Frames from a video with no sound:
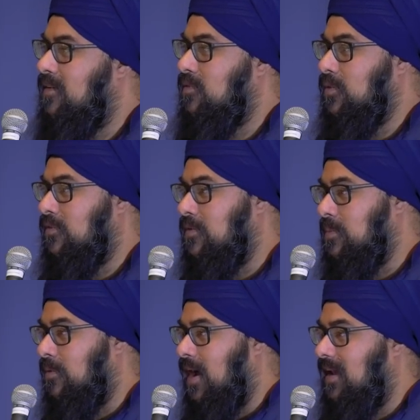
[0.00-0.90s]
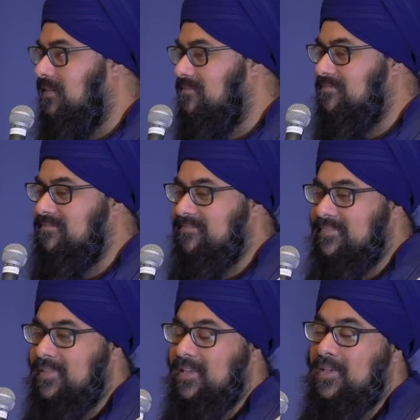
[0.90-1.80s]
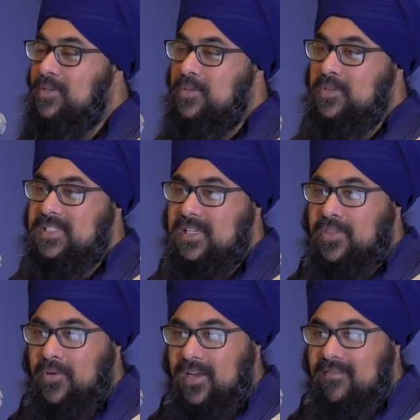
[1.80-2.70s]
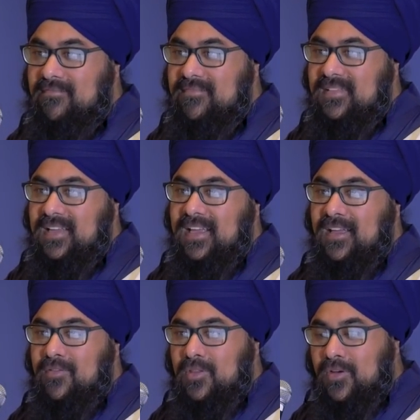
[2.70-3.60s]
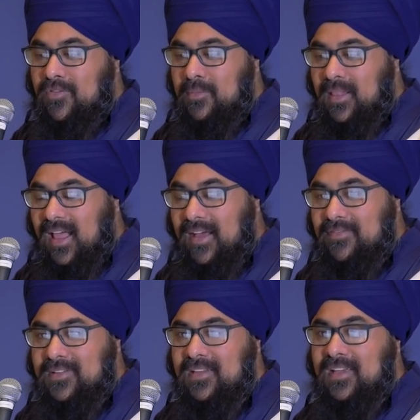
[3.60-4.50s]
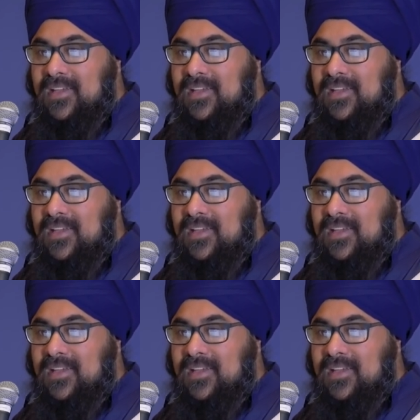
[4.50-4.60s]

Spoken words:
If you look from the right, you see 3. If you look from the left,